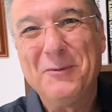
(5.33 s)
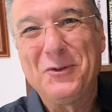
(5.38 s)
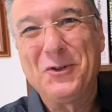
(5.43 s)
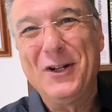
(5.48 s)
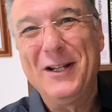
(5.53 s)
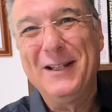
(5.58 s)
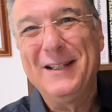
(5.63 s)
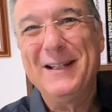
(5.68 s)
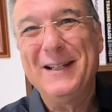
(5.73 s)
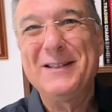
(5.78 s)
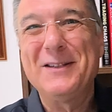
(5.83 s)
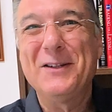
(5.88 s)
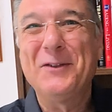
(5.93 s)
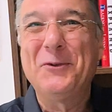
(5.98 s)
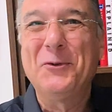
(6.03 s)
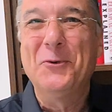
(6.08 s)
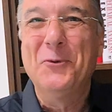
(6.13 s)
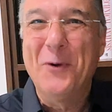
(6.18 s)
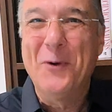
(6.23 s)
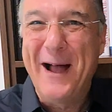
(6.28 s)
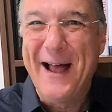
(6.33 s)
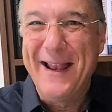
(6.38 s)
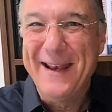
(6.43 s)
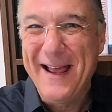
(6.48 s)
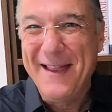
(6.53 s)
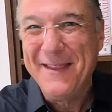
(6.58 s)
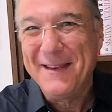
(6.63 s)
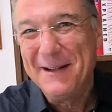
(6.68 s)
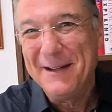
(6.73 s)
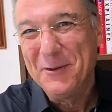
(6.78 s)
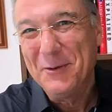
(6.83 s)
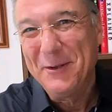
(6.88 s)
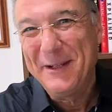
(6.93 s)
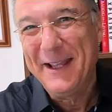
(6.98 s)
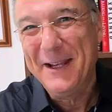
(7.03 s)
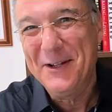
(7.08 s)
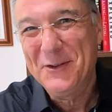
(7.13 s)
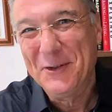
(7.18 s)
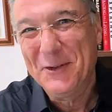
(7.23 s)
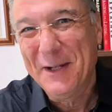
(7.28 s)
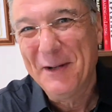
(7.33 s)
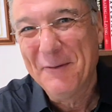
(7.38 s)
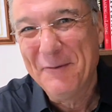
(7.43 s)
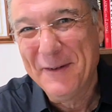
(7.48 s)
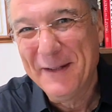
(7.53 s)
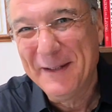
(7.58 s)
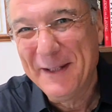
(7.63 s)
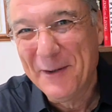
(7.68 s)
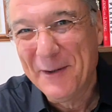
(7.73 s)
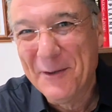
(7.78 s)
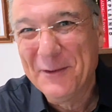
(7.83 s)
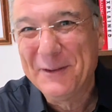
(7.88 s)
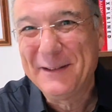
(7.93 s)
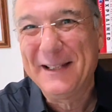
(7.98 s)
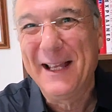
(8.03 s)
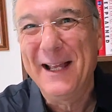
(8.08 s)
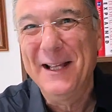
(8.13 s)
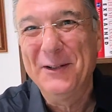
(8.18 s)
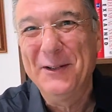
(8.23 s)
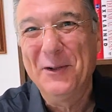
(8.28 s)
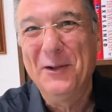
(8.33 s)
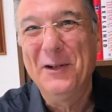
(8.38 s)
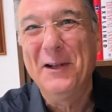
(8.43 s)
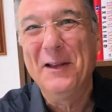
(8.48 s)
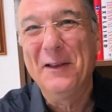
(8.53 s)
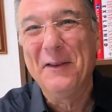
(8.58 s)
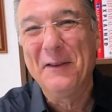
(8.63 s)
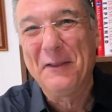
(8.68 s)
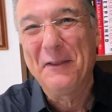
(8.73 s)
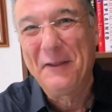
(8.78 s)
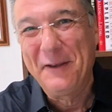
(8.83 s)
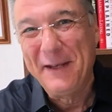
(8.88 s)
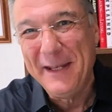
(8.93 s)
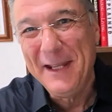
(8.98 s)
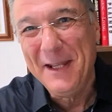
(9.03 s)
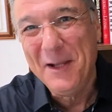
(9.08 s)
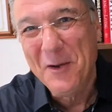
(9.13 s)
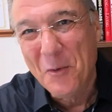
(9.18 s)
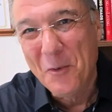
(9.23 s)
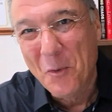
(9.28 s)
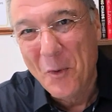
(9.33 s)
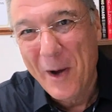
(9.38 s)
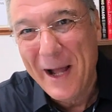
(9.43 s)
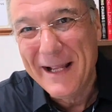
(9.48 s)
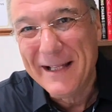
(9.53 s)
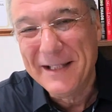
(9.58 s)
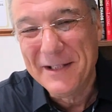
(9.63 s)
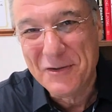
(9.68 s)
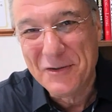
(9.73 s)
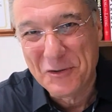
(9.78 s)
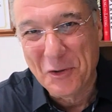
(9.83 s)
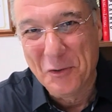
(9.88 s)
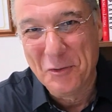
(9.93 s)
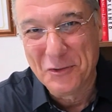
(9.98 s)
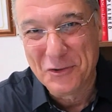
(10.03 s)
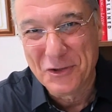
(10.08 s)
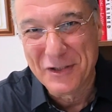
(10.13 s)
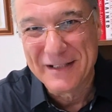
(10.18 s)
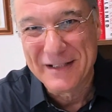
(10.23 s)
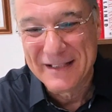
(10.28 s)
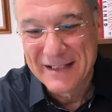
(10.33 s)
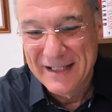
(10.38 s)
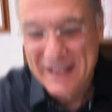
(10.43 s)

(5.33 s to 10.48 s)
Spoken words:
traders to another educational video titled 3 White Soldiers.